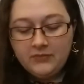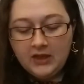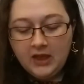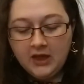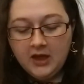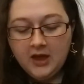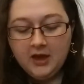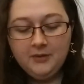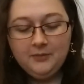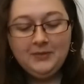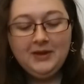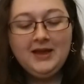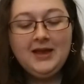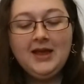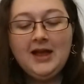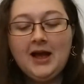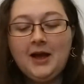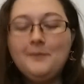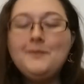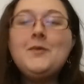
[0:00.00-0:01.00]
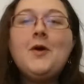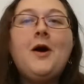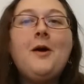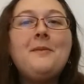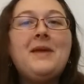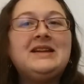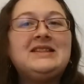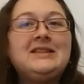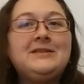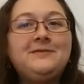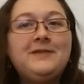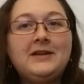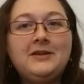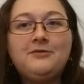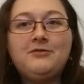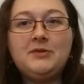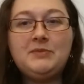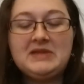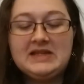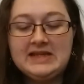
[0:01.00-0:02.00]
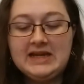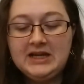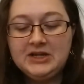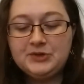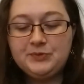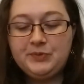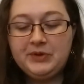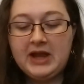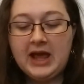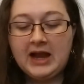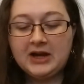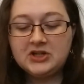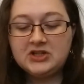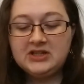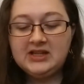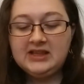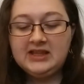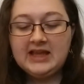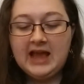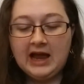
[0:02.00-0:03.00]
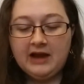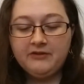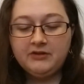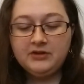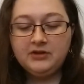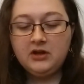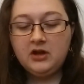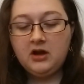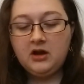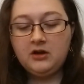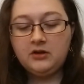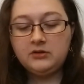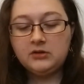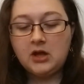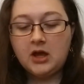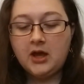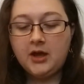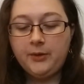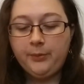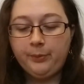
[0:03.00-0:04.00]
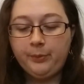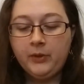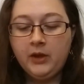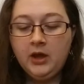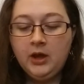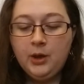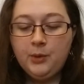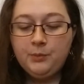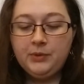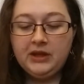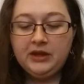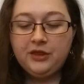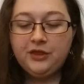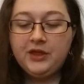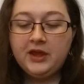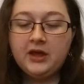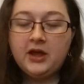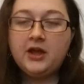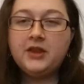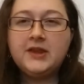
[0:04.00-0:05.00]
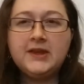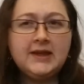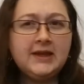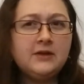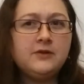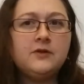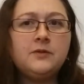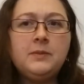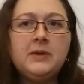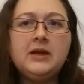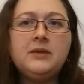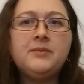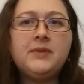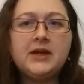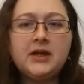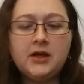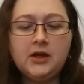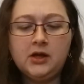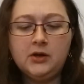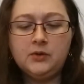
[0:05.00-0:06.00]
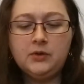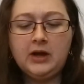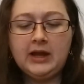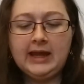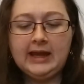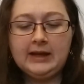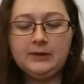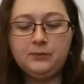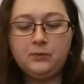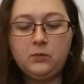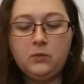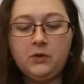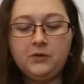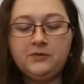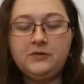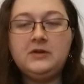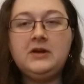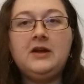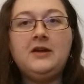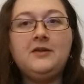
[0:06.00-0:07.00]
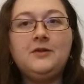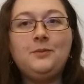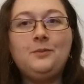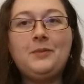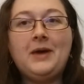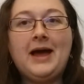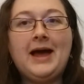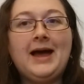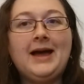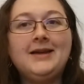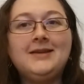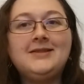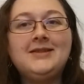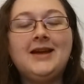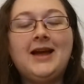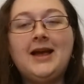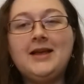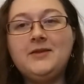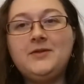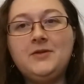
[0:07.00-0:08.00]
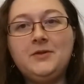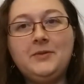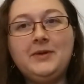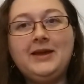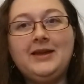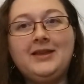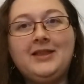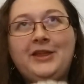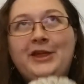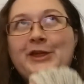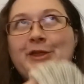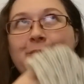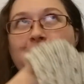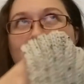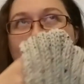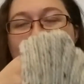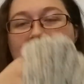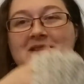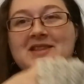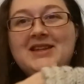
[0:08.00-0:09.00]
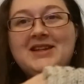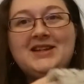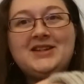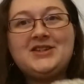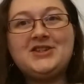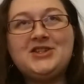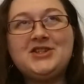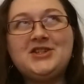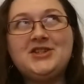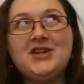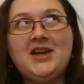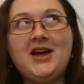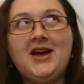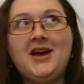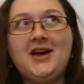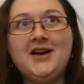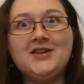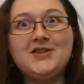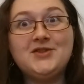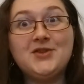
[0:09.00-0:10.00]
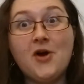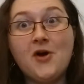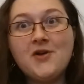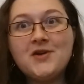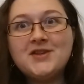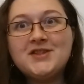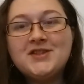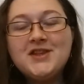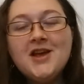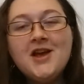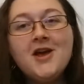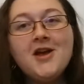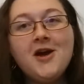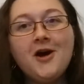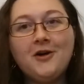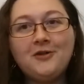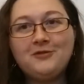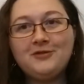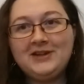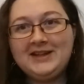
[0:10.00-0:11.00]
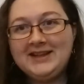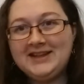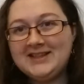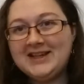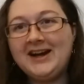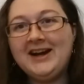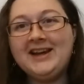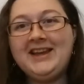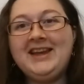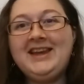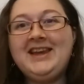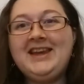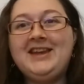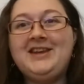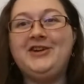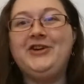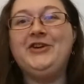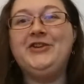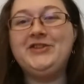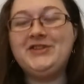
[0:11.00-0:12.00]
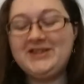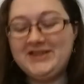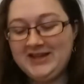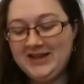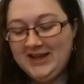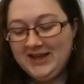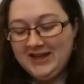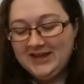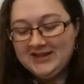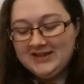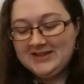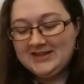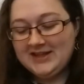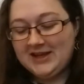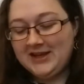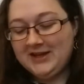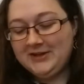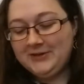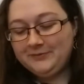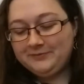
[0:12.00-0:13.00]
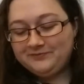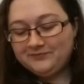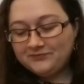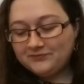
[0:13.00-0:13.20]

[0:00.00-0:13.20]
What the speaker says: I'm not a massive fan of rib stitch, but actually the Aran yarn being thicker and the needles being bigger, it wasn't as bad as doing the rib stitch socks on really tiny needles. So